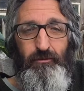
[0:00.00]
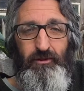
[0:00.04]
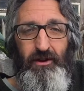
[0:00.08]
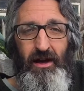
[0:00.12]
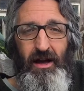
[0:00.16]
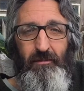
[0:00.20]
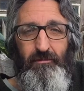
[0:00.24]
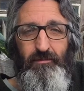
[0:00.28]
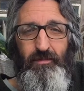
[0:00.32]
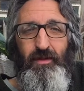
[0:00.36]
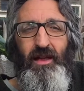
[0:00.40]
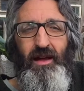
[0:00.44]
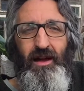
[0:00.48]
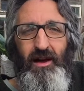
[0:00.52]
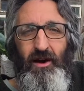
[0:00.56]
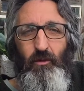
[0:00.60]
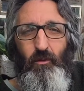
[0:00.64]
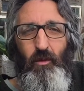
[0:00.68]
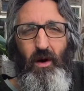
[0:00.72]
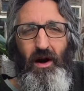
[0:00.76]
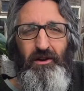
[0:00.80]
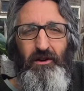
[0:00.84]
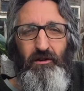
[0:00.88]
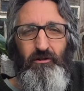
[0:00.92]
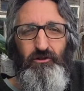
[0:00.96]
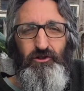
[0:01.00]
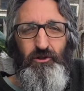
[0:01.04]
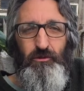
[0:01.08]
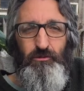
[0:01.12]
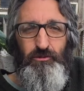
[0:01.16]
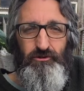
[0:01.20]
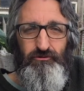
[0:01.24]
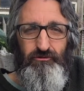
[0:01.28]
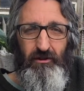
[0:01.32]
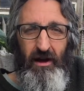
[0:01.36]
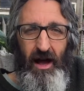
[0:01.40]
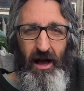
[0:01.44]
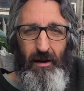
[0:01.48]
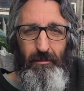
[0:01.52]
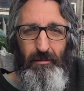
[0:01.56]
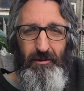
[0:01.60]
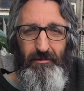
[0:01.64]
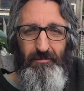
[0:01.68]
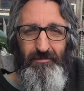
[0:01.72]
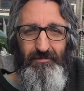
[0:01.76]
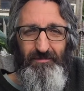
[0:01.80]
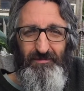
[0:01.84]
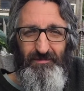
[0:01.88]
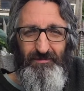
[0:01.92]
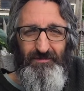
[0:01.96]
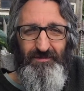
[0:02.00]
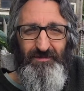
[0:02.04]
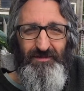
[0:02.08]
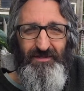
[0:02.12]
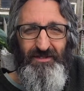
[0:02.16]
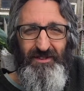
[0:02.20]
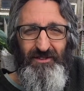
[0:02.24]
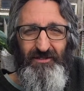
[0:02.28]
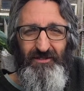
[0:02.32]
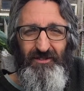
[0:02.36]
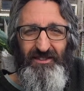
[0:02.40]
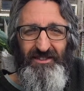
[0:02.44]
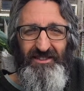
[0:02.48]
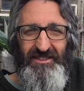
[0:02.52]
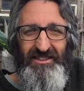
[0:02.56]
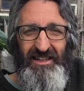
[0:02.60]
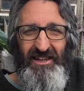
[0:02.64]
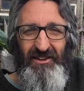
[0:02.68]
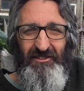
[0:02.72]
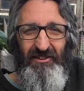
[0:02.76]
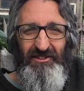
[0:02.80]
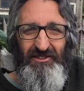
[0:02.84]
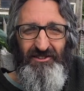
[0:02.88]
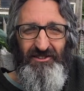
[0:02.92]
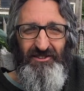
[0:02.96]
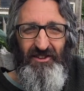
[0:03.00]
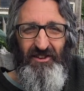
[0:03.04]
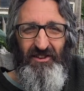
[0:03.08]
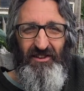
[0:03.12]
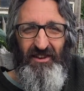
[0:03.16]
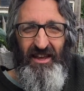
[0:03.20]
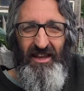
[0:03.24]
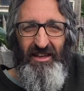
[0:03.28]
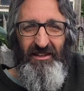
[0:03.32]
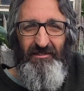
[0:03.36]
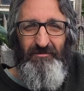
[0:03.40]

yet, why not subscribe? We'll see you on Sunday.